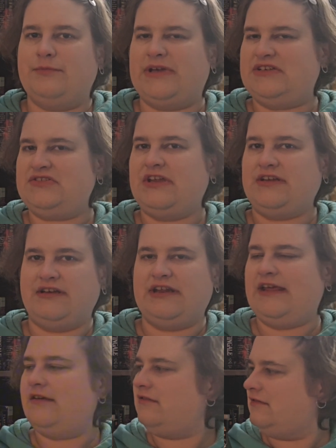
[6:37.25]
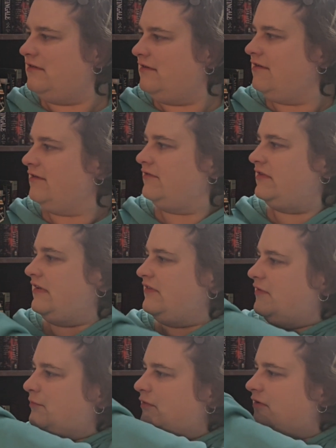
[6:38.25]
by Shannon Hale, which has
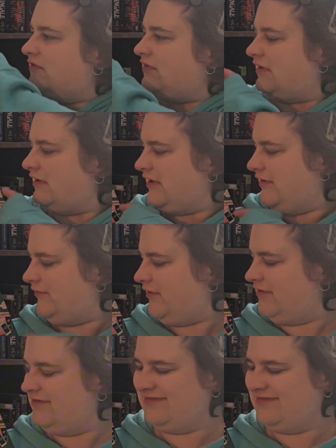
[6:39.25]
some books on the cover.